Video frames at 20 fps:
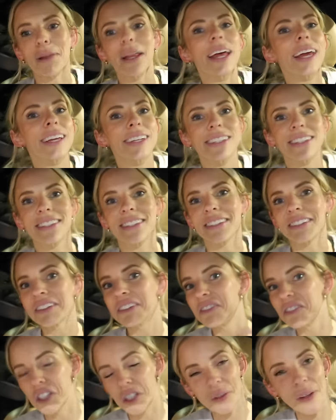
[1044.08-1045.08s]
place,
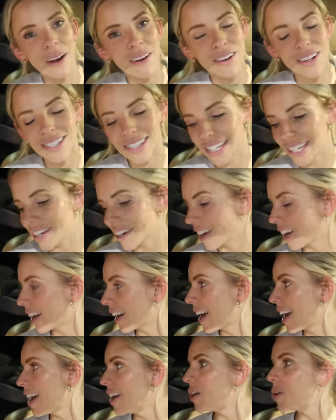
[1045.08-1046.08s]
2 hours later.
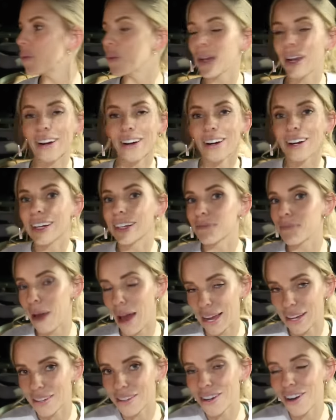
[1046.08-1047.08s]
We are
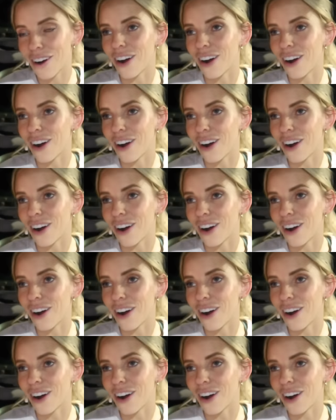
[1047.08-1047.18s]
back in the